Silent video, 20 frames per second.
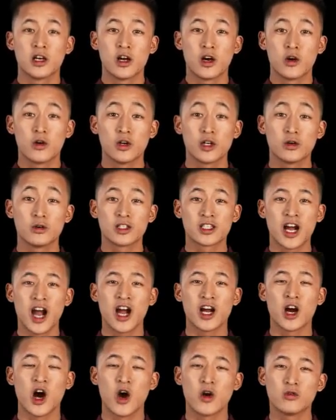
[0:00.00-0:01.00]
When you
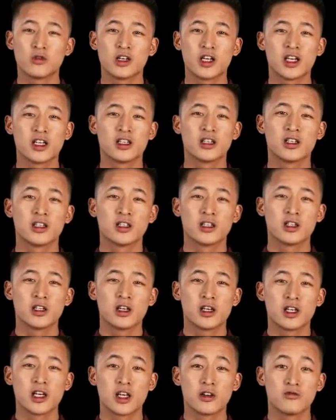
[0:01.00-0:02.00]
attack only,
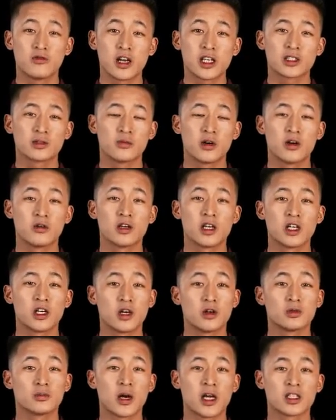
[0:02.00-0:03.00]
in rest mode he
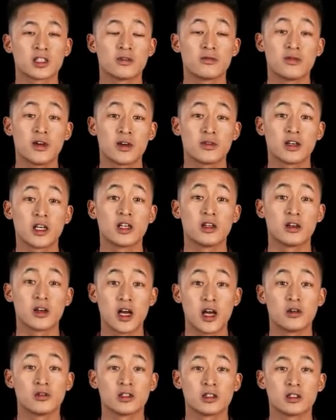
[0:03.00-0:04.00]
goes back to
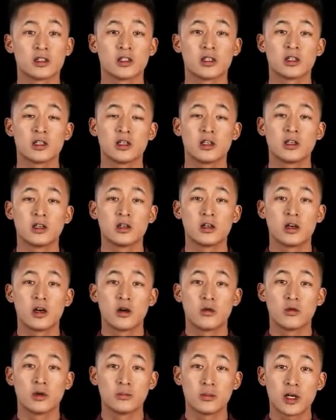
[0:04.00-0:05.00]
15,000.
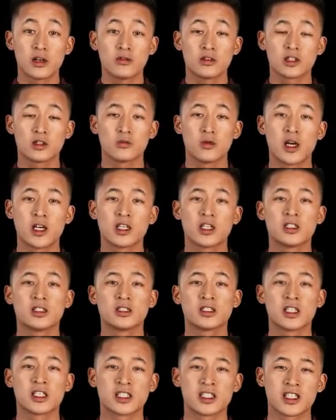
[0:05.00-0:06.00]
When Beerus awakens,
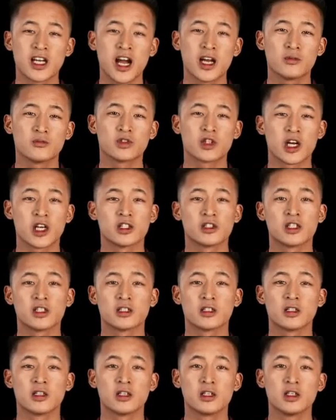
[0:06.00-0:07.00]
it's game-changing.
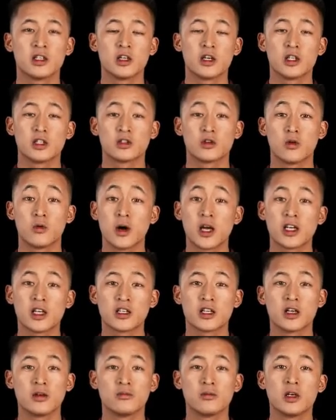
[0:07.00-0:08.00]
To awaken
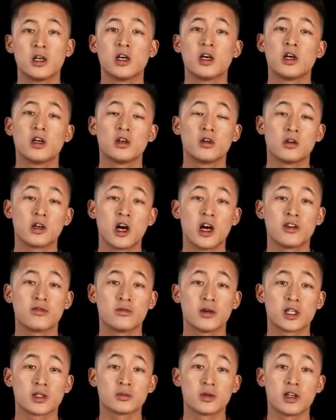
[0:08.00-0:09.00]
him, your life
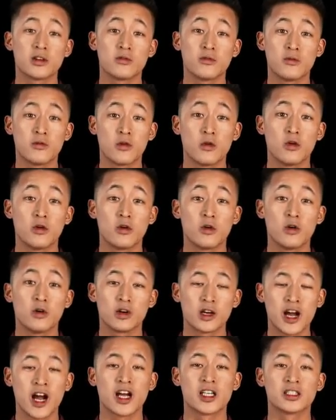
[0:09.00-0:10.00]
must be at 4 or
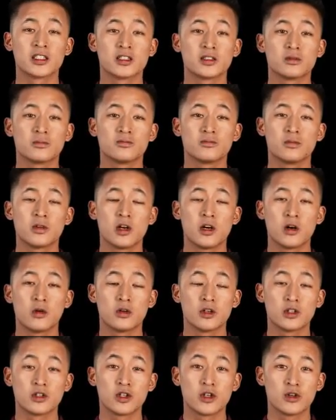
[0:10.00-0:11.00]
less. When
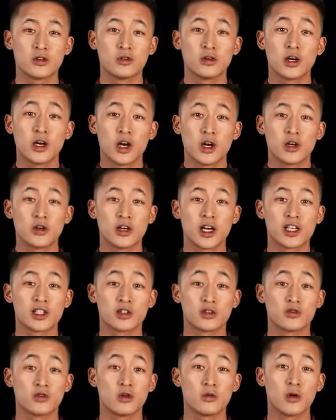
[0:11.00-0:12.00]
you do, you get to
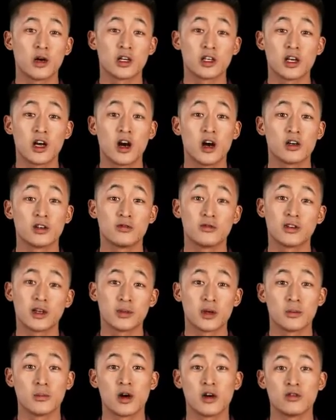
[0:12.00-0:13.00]
draw 1 card and flip
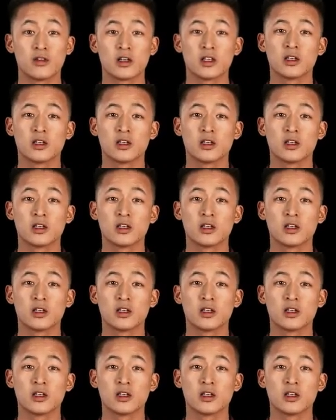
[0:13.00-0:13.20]
him over.